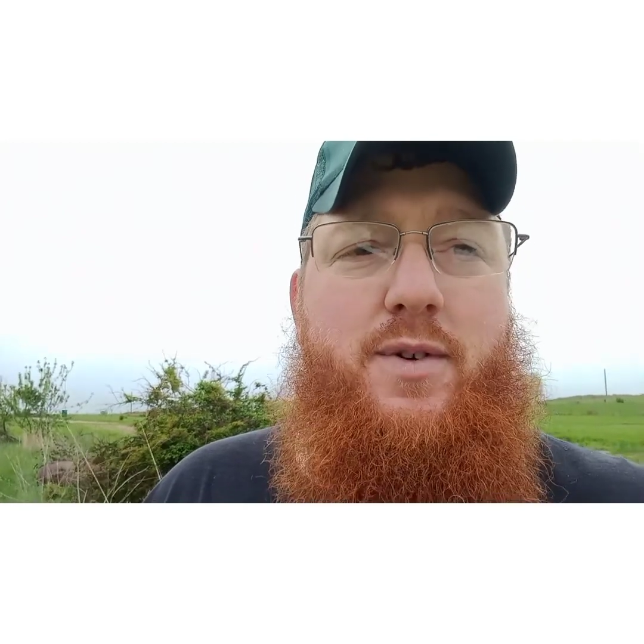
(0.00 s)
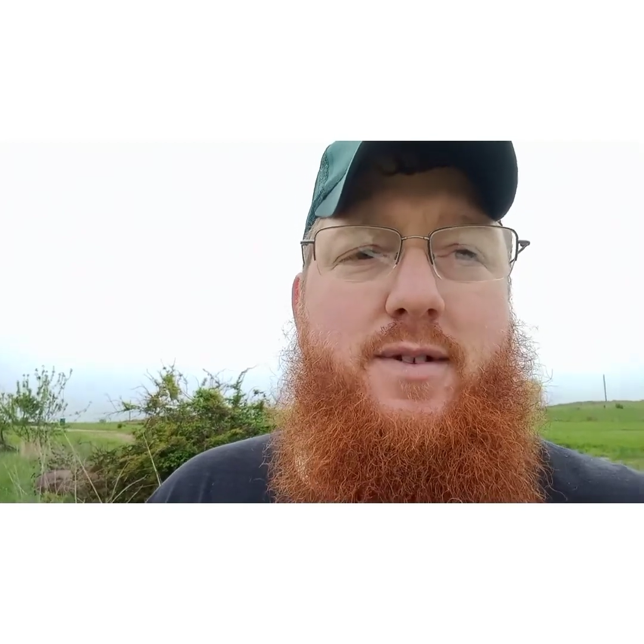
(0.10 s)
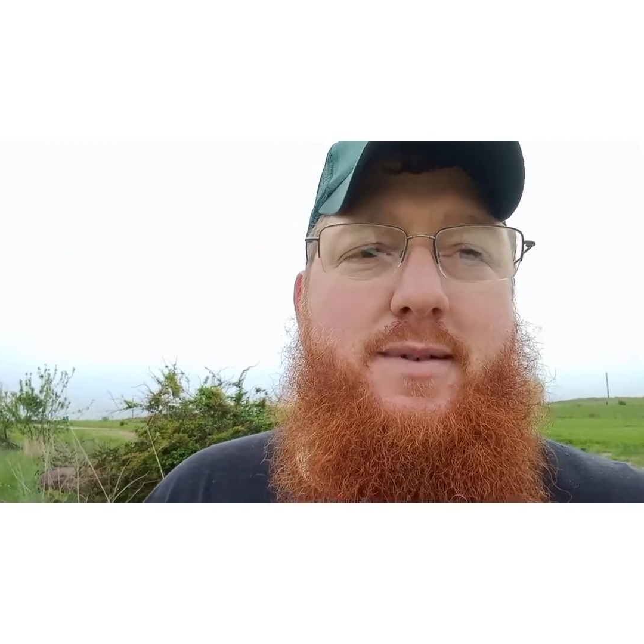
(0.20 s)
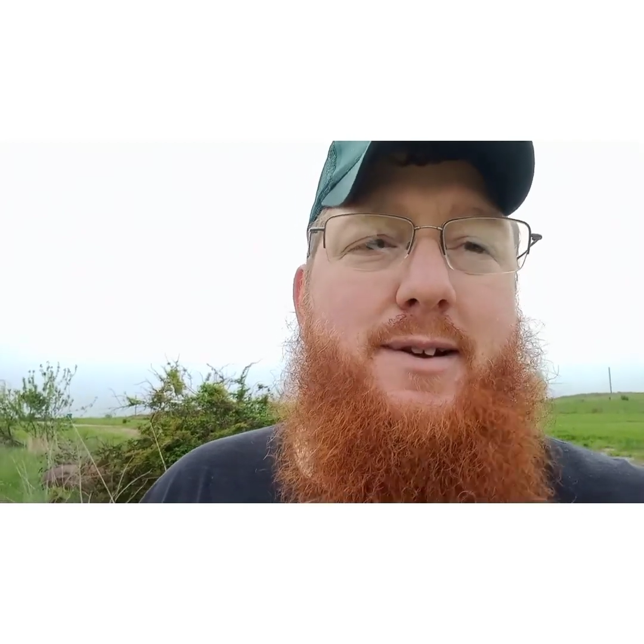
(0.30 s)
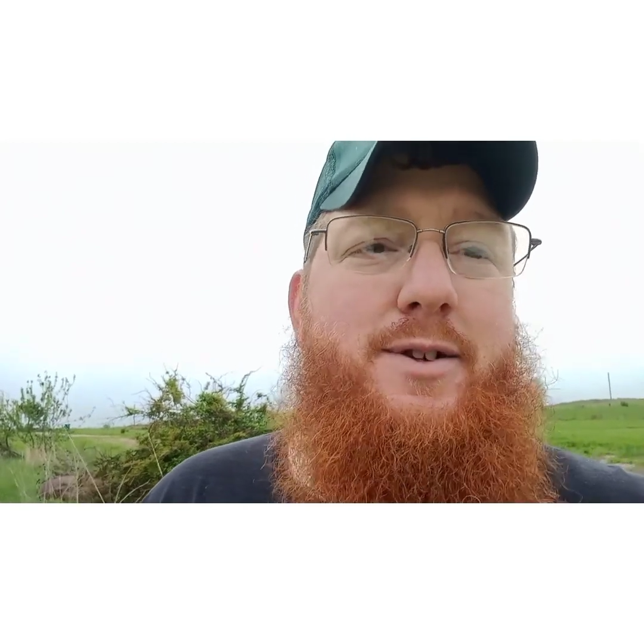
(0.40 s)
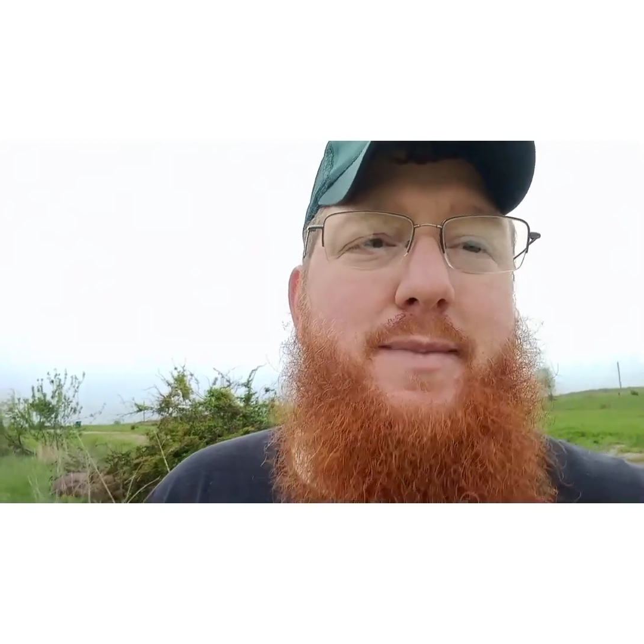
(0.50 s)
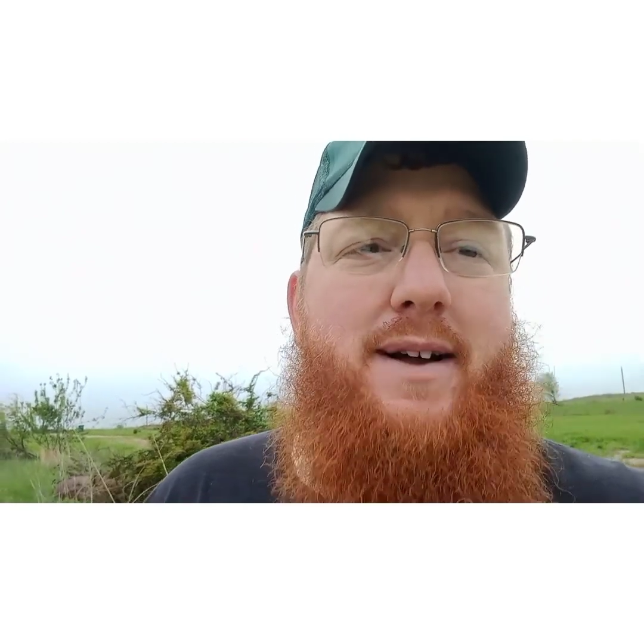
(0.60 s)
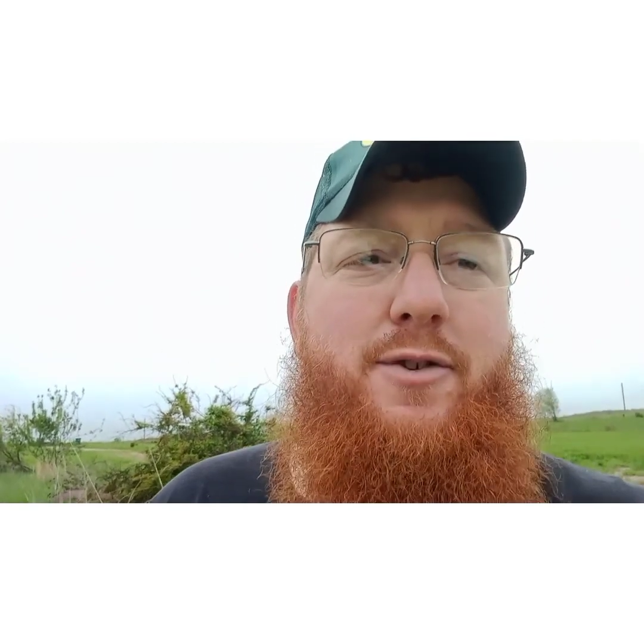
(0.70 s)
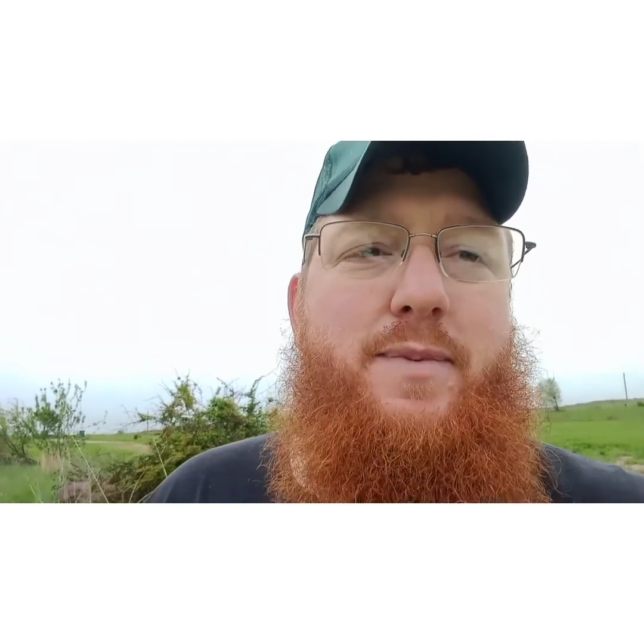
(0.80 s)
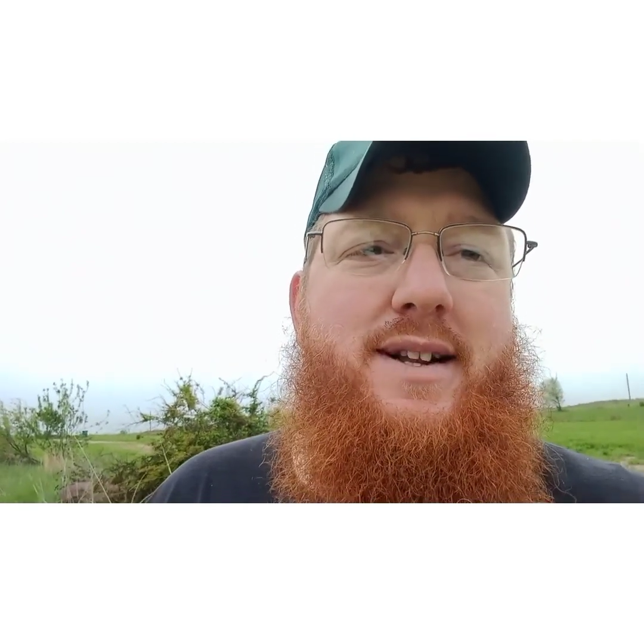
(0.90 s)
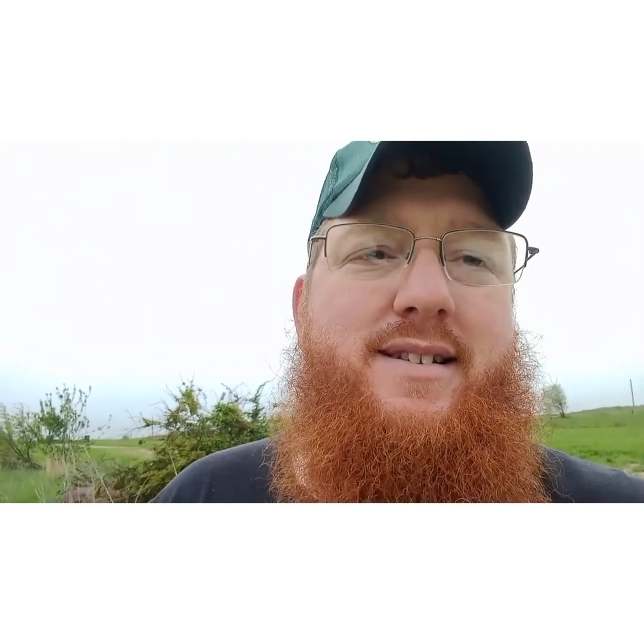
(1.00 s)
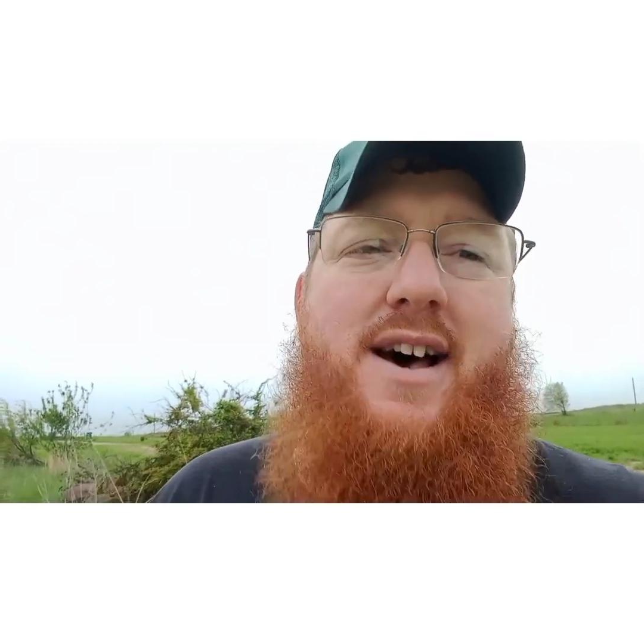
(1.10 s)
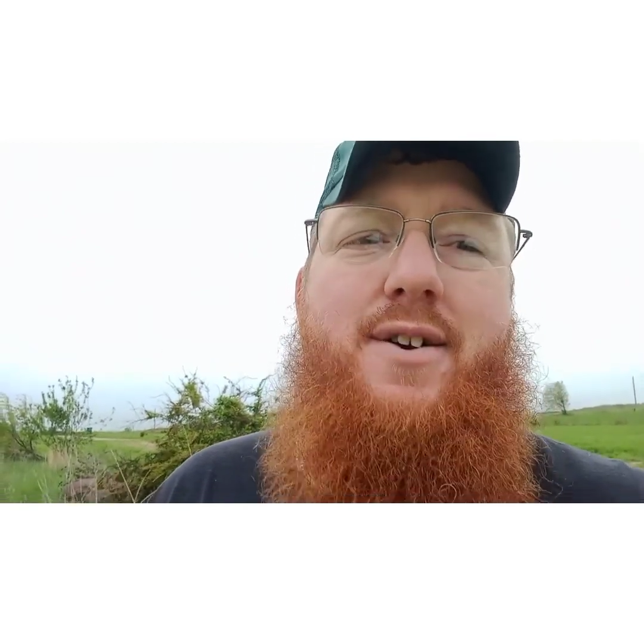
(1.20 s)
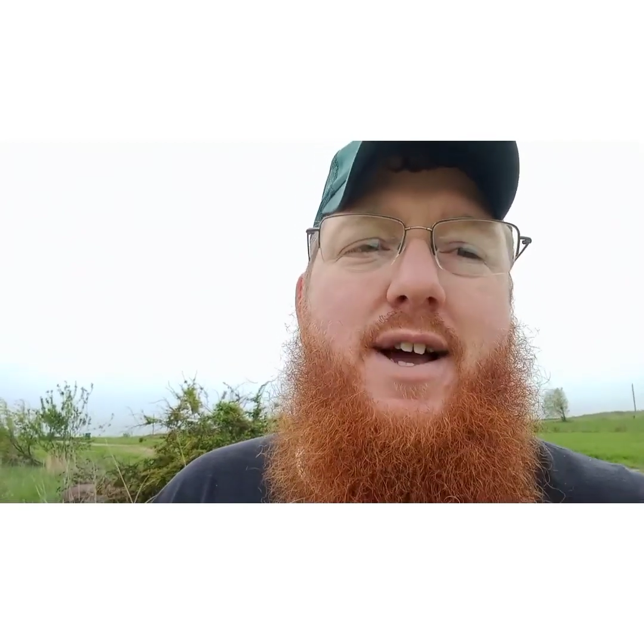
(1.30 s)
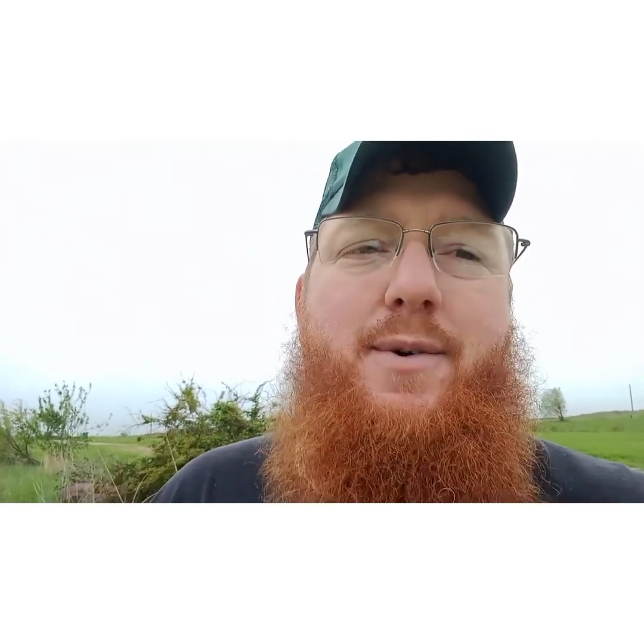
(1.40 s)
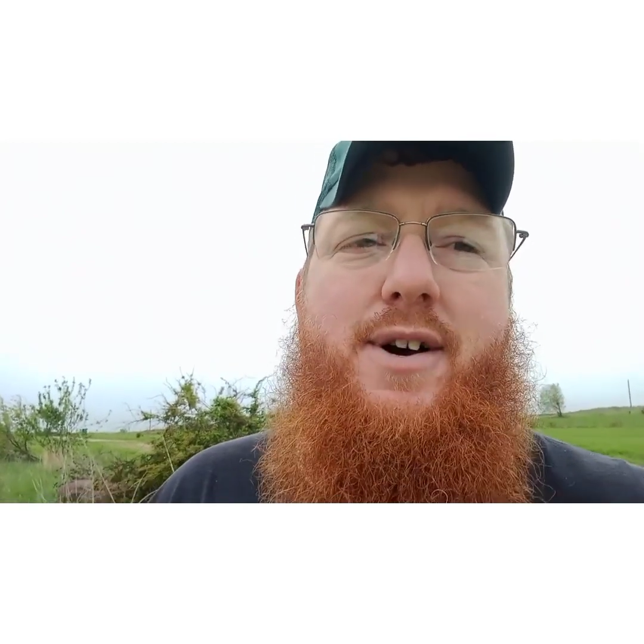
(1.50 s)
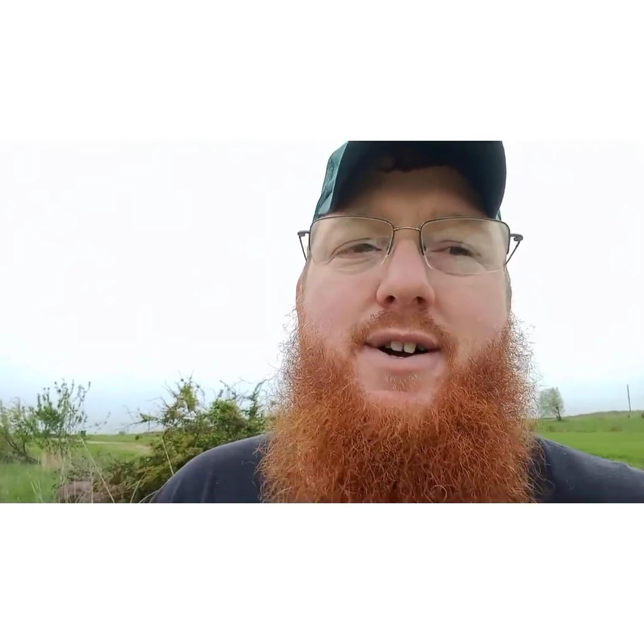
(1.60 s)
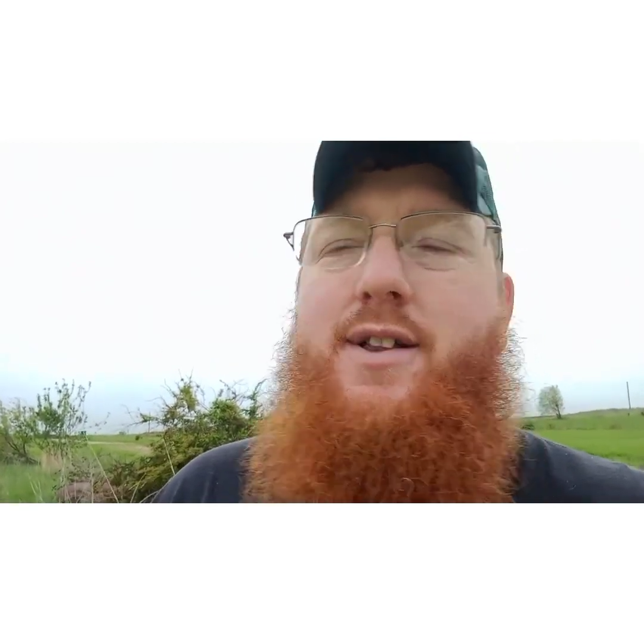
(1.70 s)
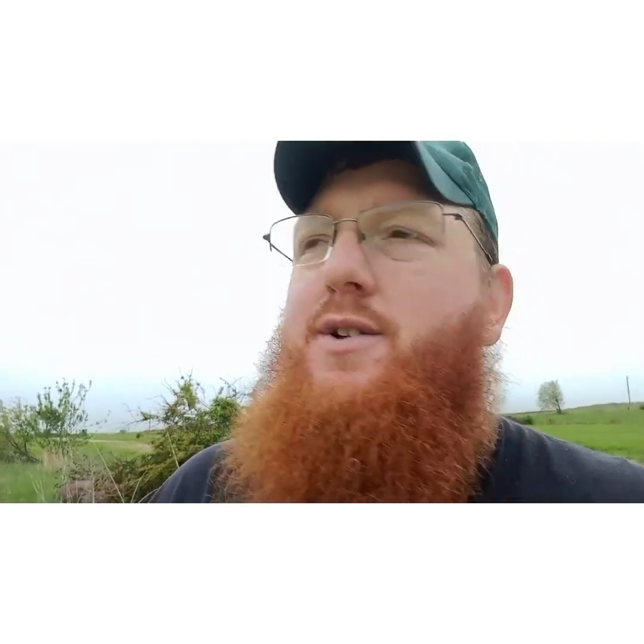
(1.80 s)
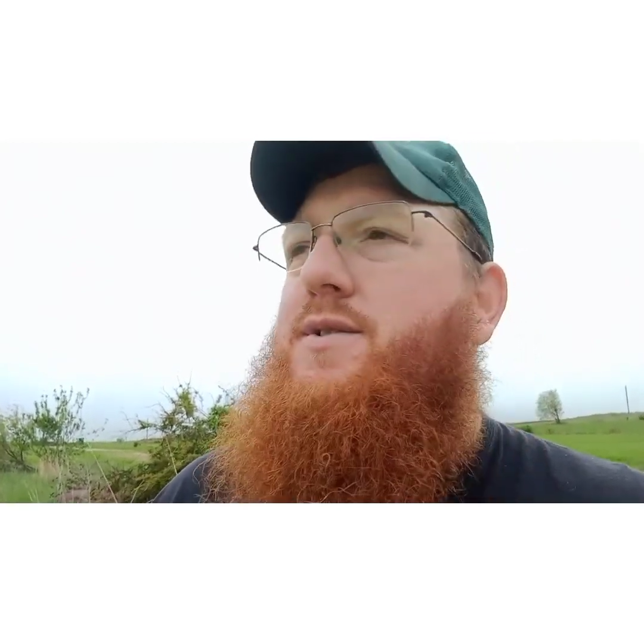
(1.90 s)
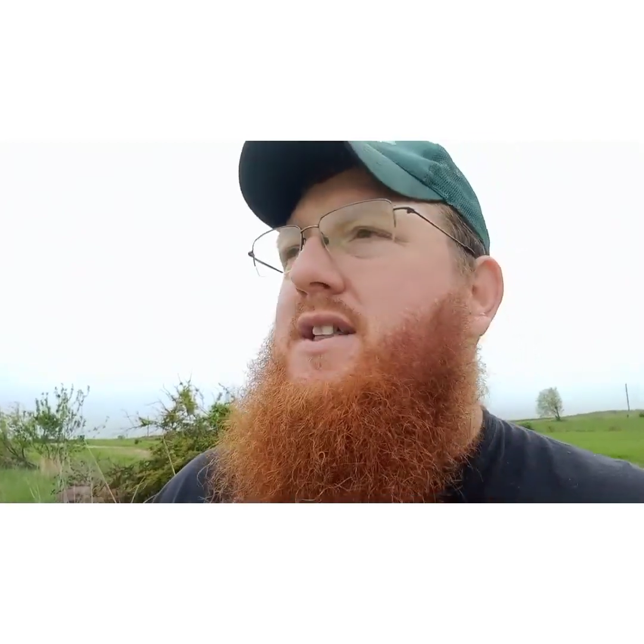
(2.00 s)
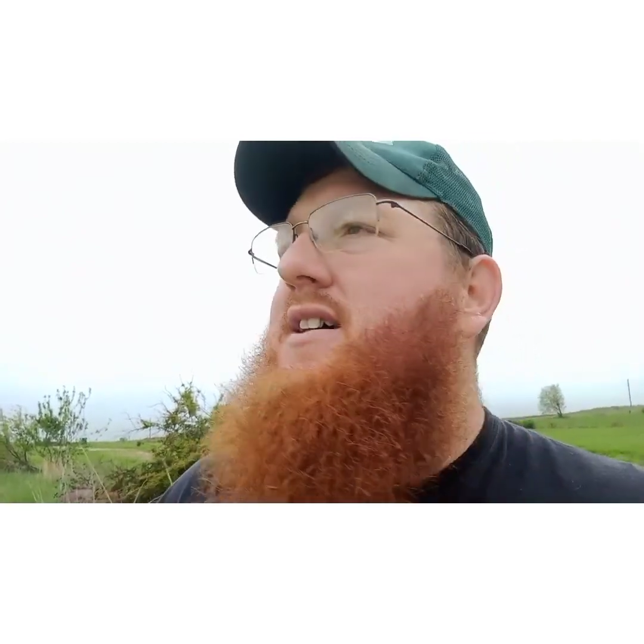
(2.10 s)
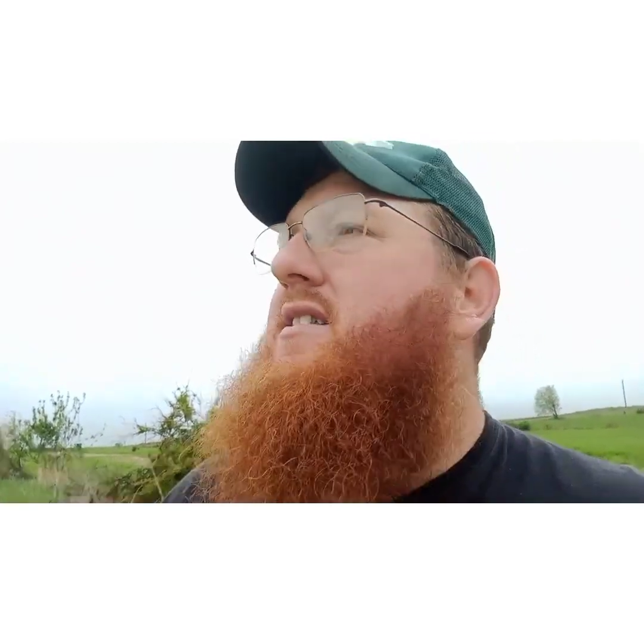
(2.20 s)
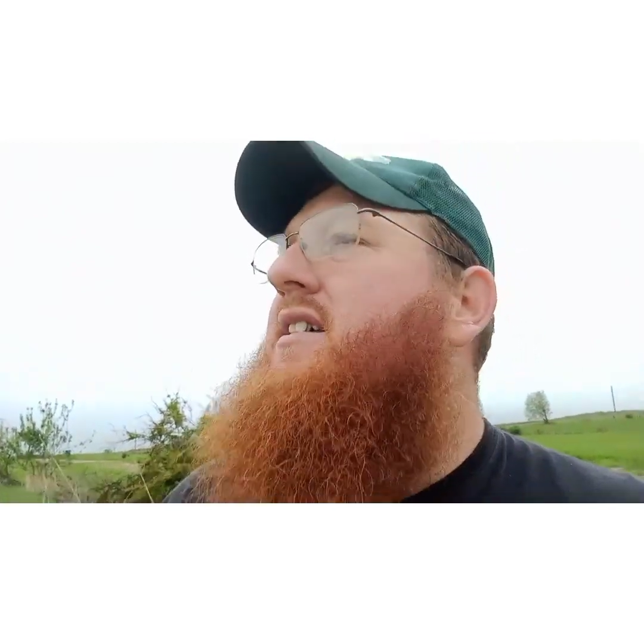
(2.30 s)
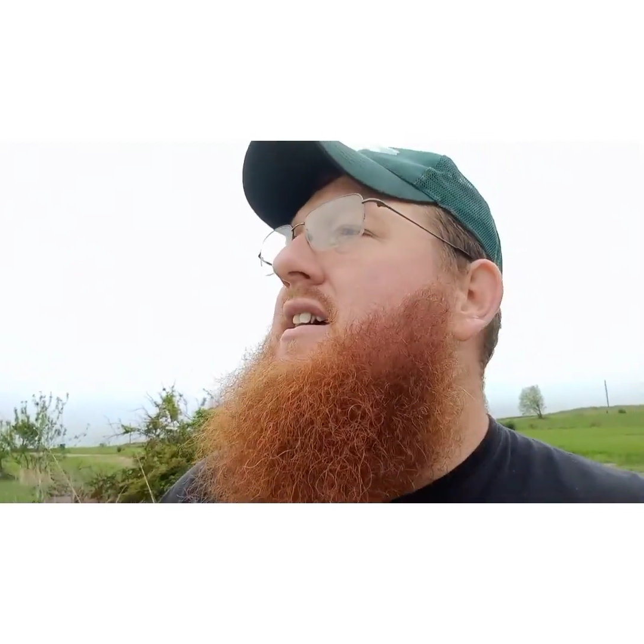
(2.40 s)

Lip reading: Sometimes you may have to spend a Saturday working on those things.